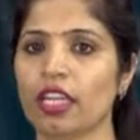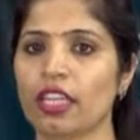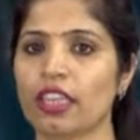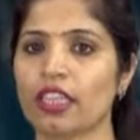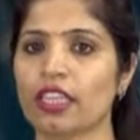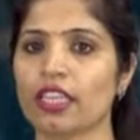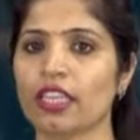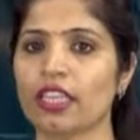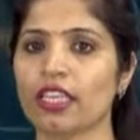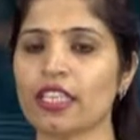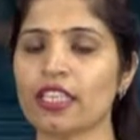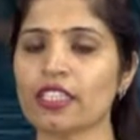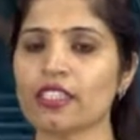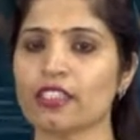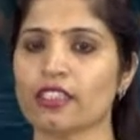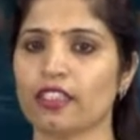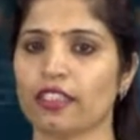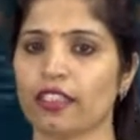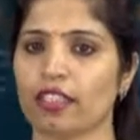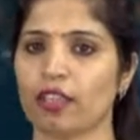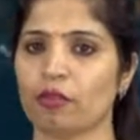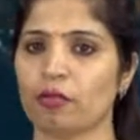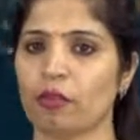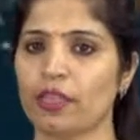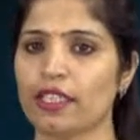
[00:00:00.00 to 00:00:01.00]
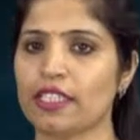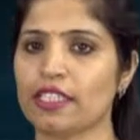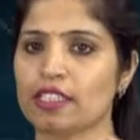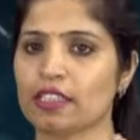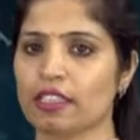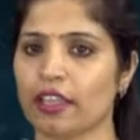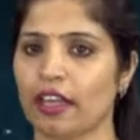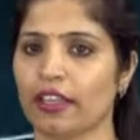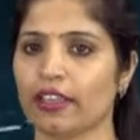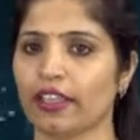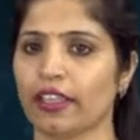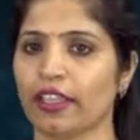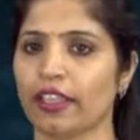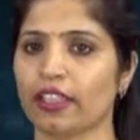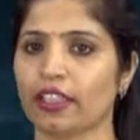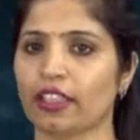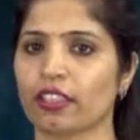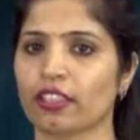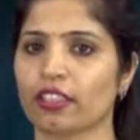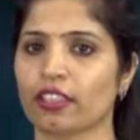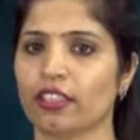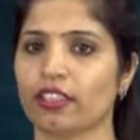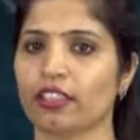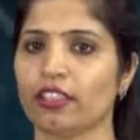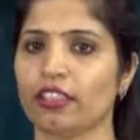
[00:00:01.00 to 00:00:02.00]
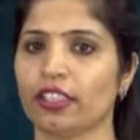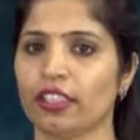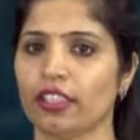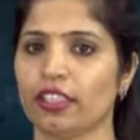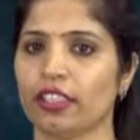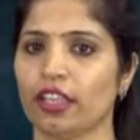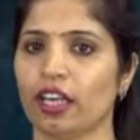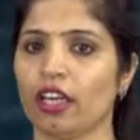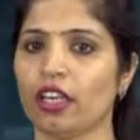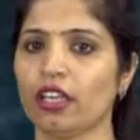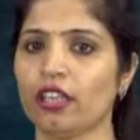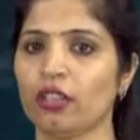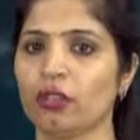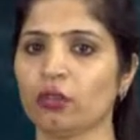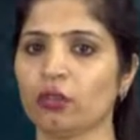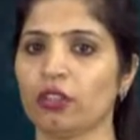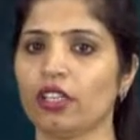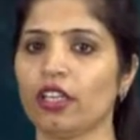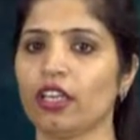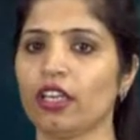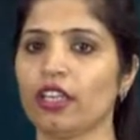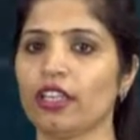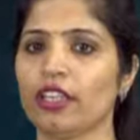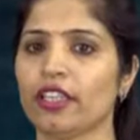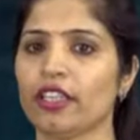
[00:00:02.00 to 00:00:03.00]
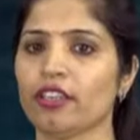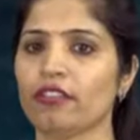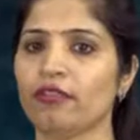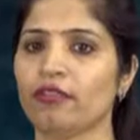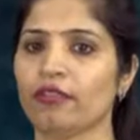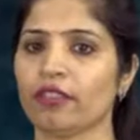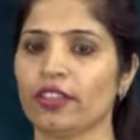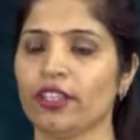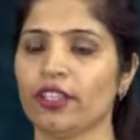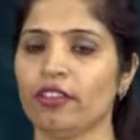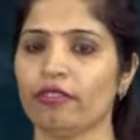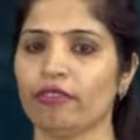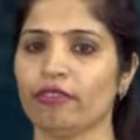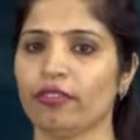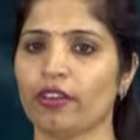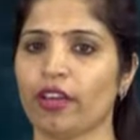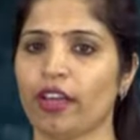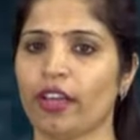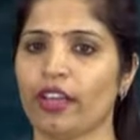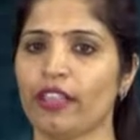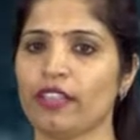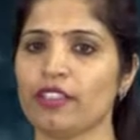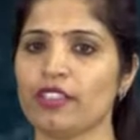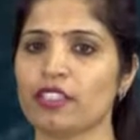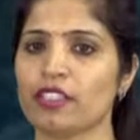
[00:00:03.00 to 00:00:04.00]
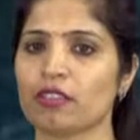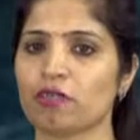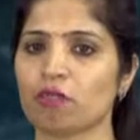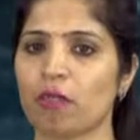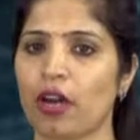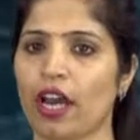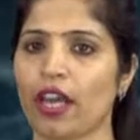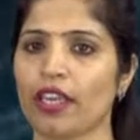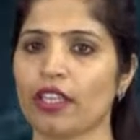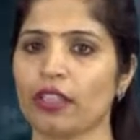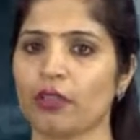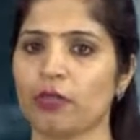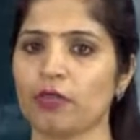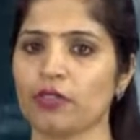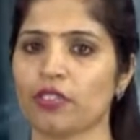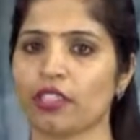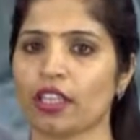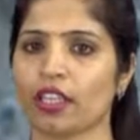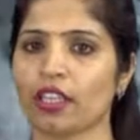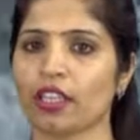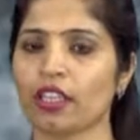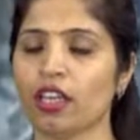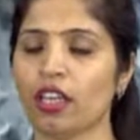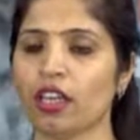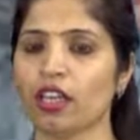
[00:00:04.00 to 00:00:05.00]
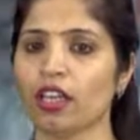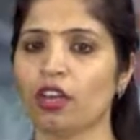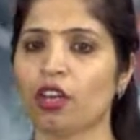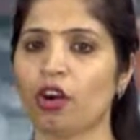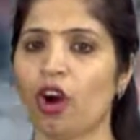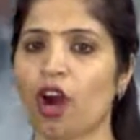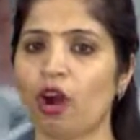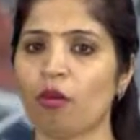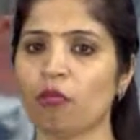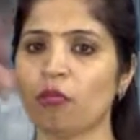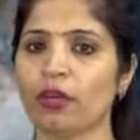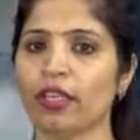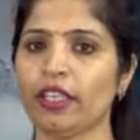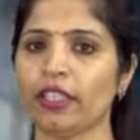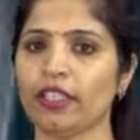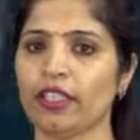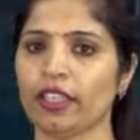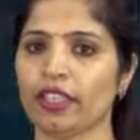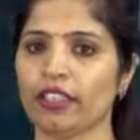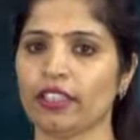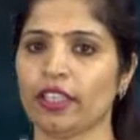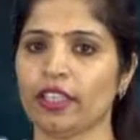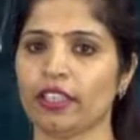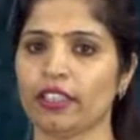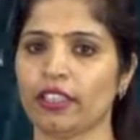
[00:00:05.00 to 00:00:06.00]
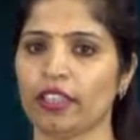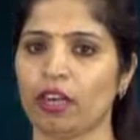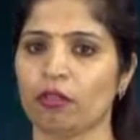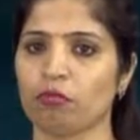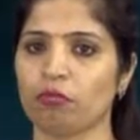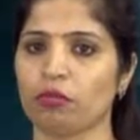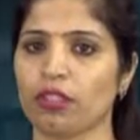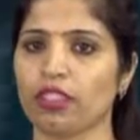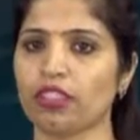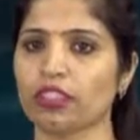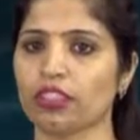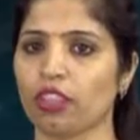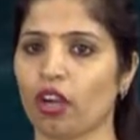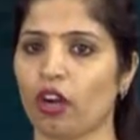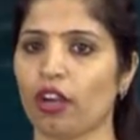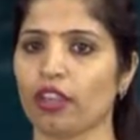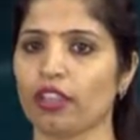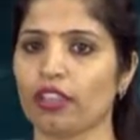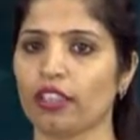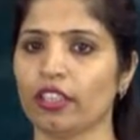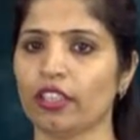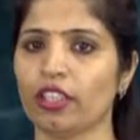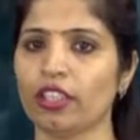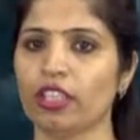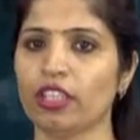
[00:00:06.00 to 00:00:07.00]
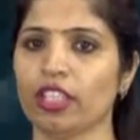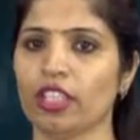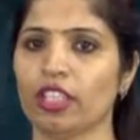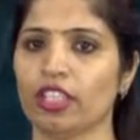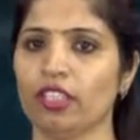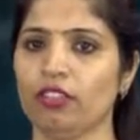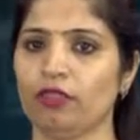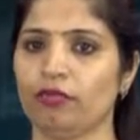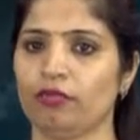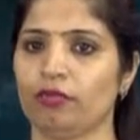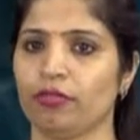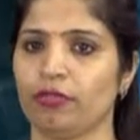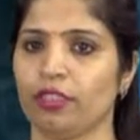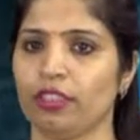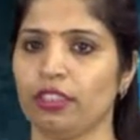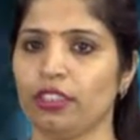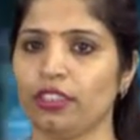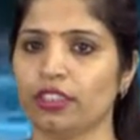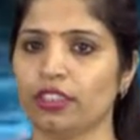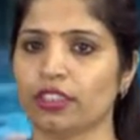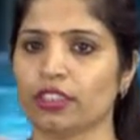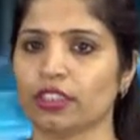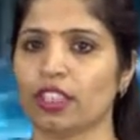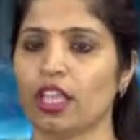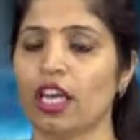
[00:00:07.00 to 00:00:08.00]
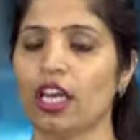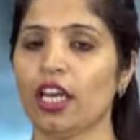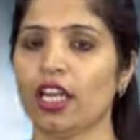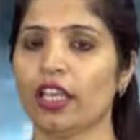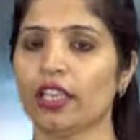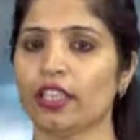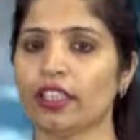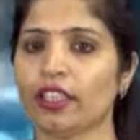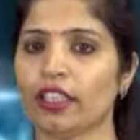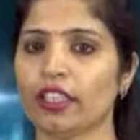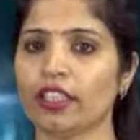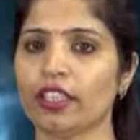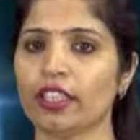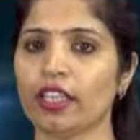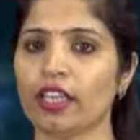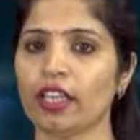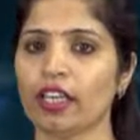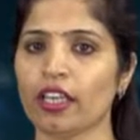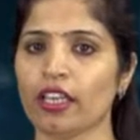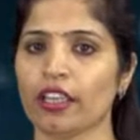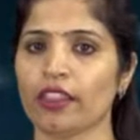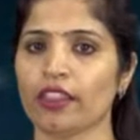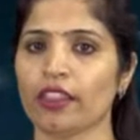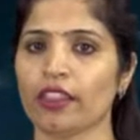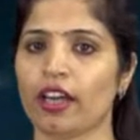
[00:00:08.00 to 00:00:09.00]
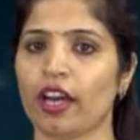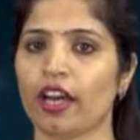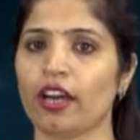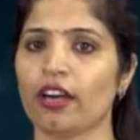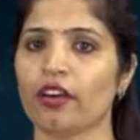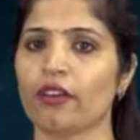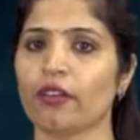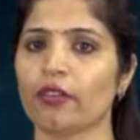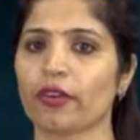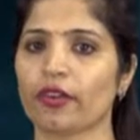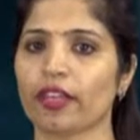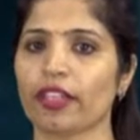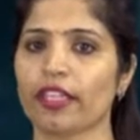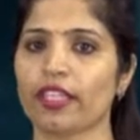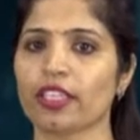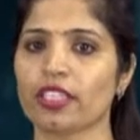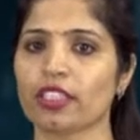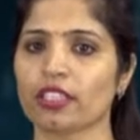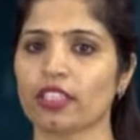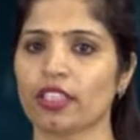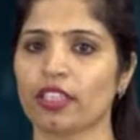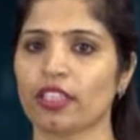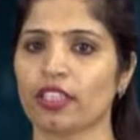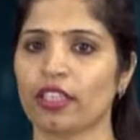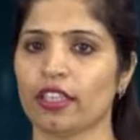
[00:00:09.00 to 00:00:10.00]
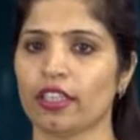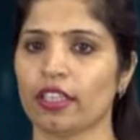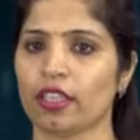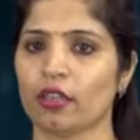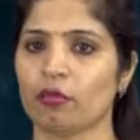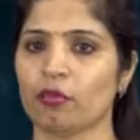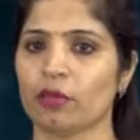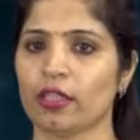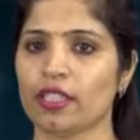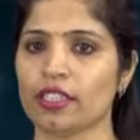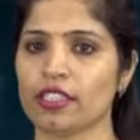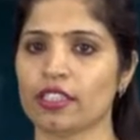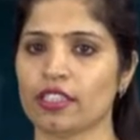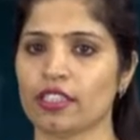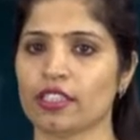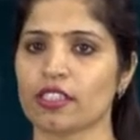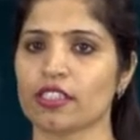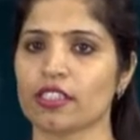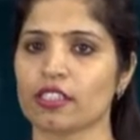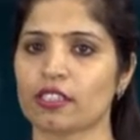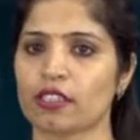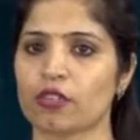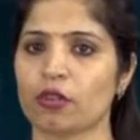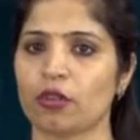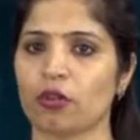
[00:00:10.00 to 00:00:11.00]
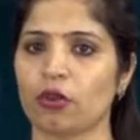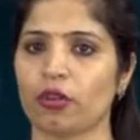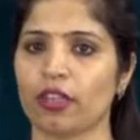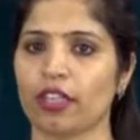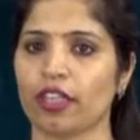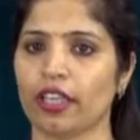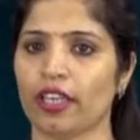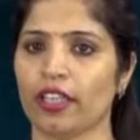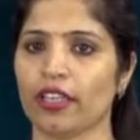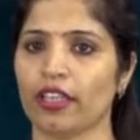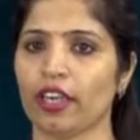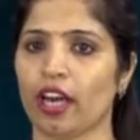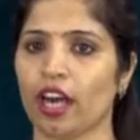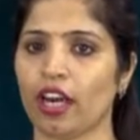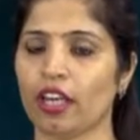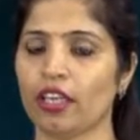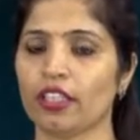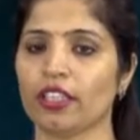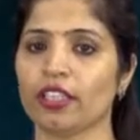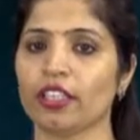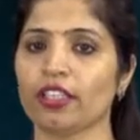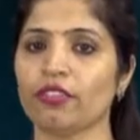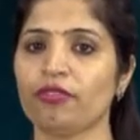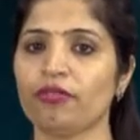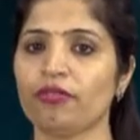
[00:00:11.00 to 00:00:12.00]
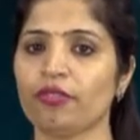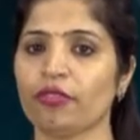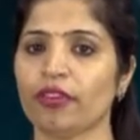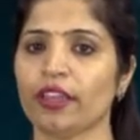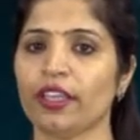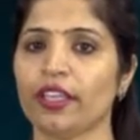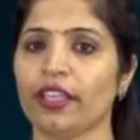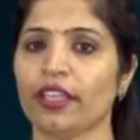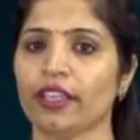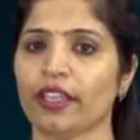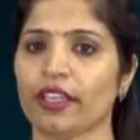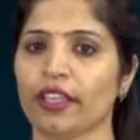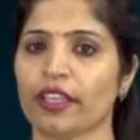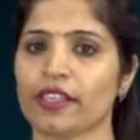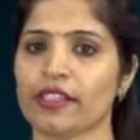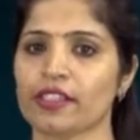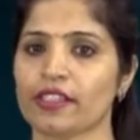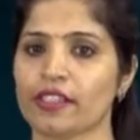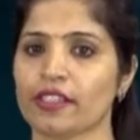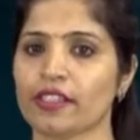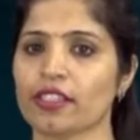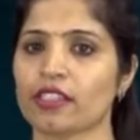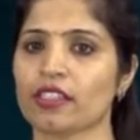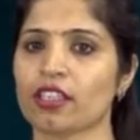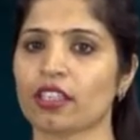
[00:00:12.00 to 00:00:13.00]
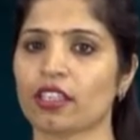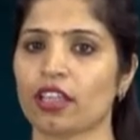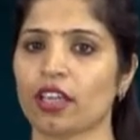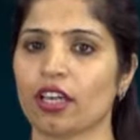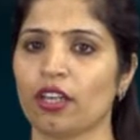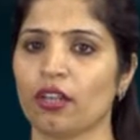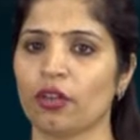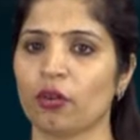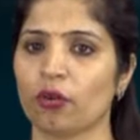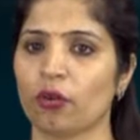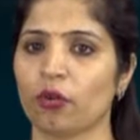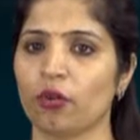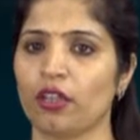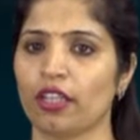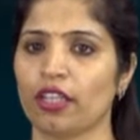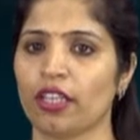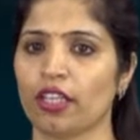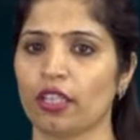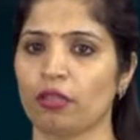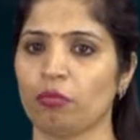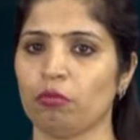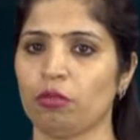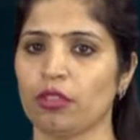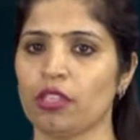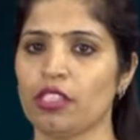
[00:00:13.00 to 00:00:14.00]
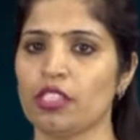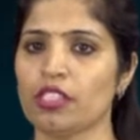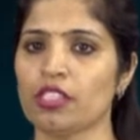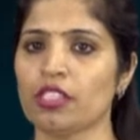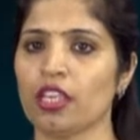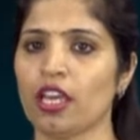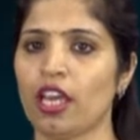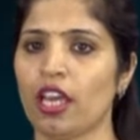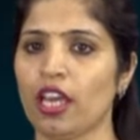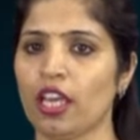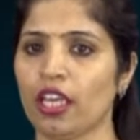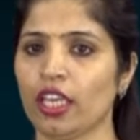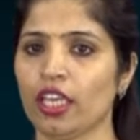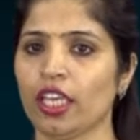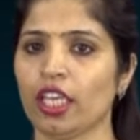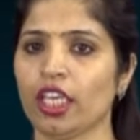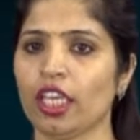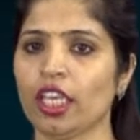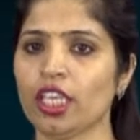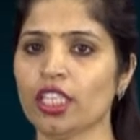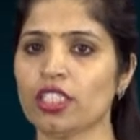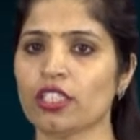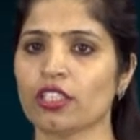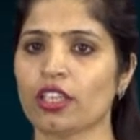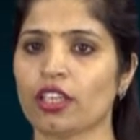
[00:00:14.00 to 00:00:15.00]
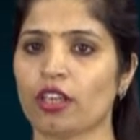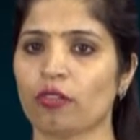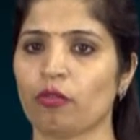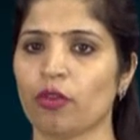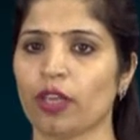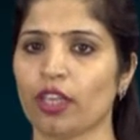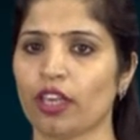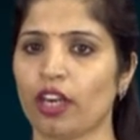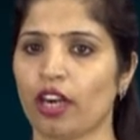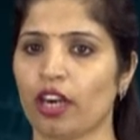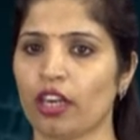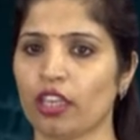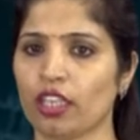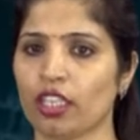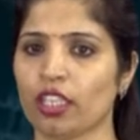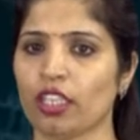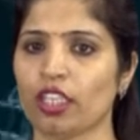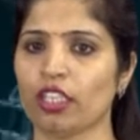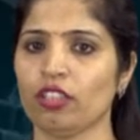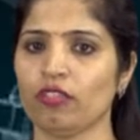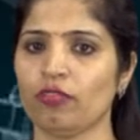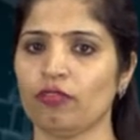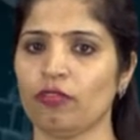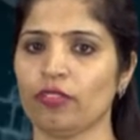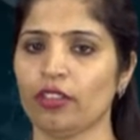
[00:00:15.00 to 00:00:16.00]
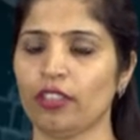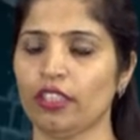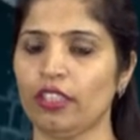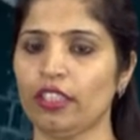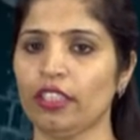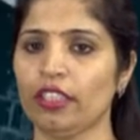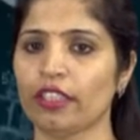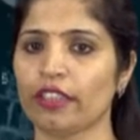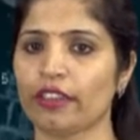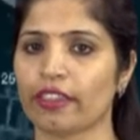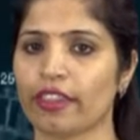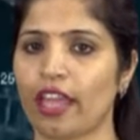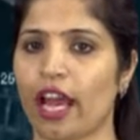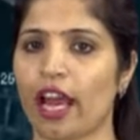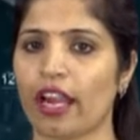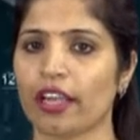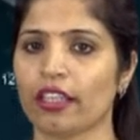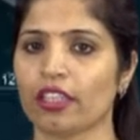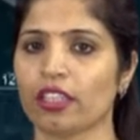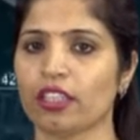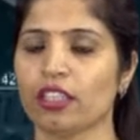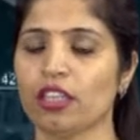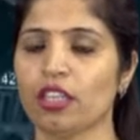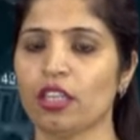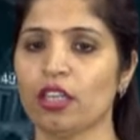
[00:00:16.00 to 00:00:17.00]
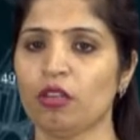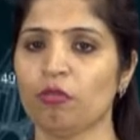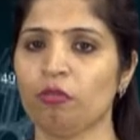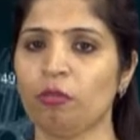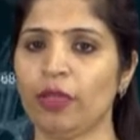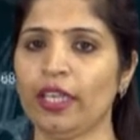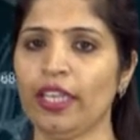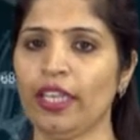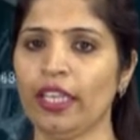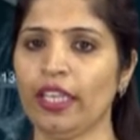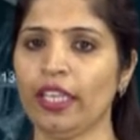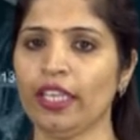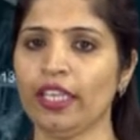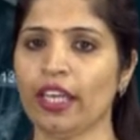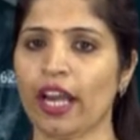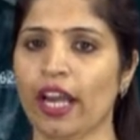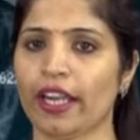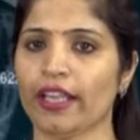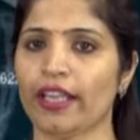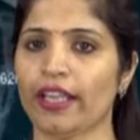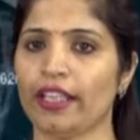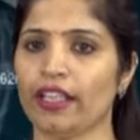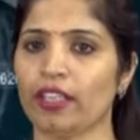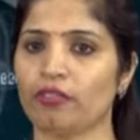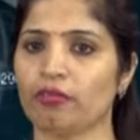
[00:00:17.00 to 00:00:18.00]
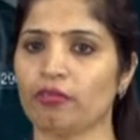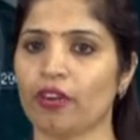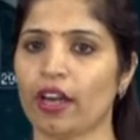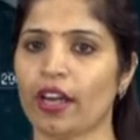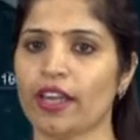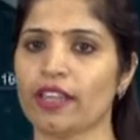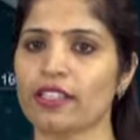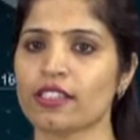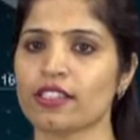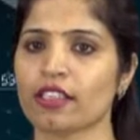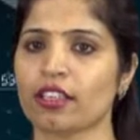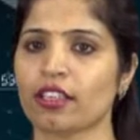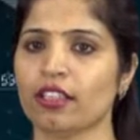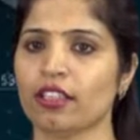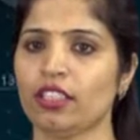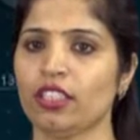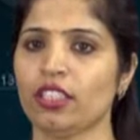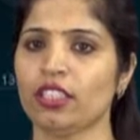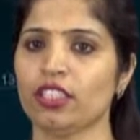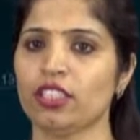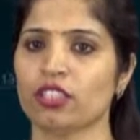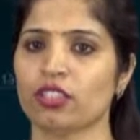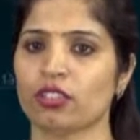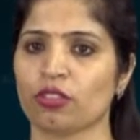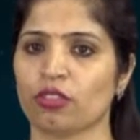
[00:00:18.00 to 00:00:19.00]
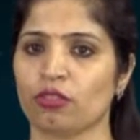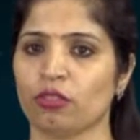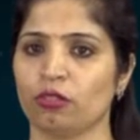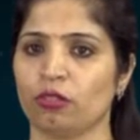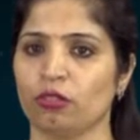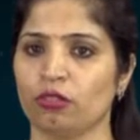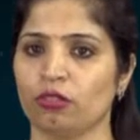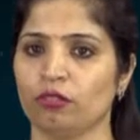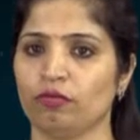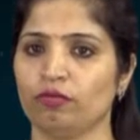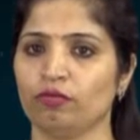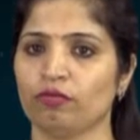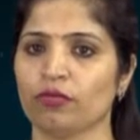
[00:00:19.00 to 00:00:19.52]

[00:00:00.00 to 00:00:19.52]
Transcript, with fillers: These databases connect the data to the different files by using common data numbers or the key fields. Data in the relational database is stored in a different access control tables, each having a key field that mainly identifies each row.